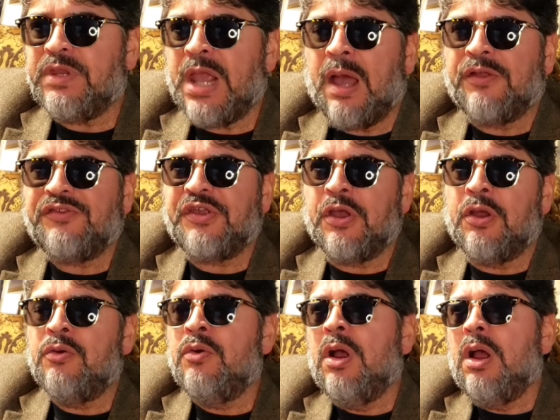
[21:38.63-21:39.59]
Yeah,
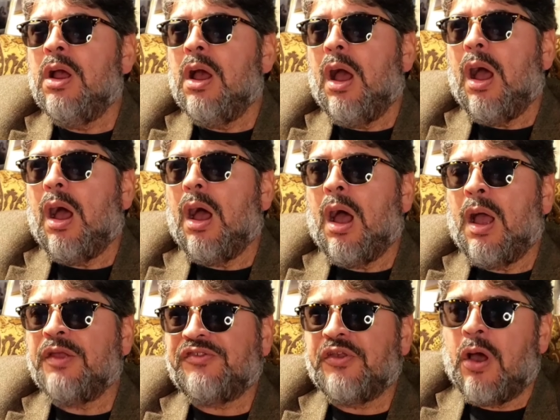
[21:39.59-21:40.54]
so
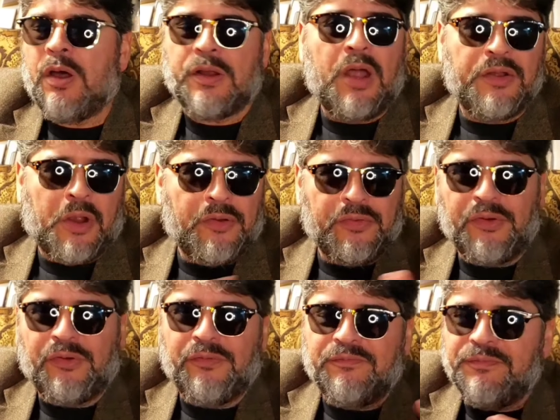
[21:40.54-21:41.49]
I saw it on our
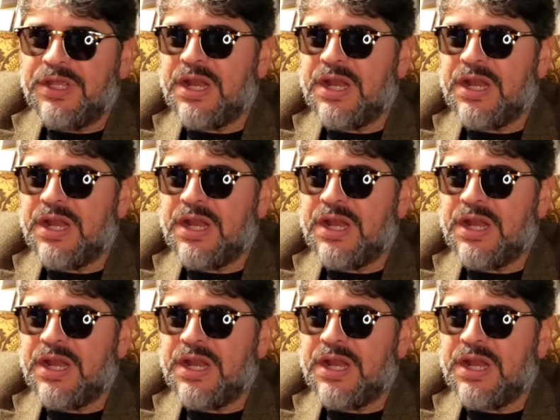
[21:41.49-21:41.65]
little,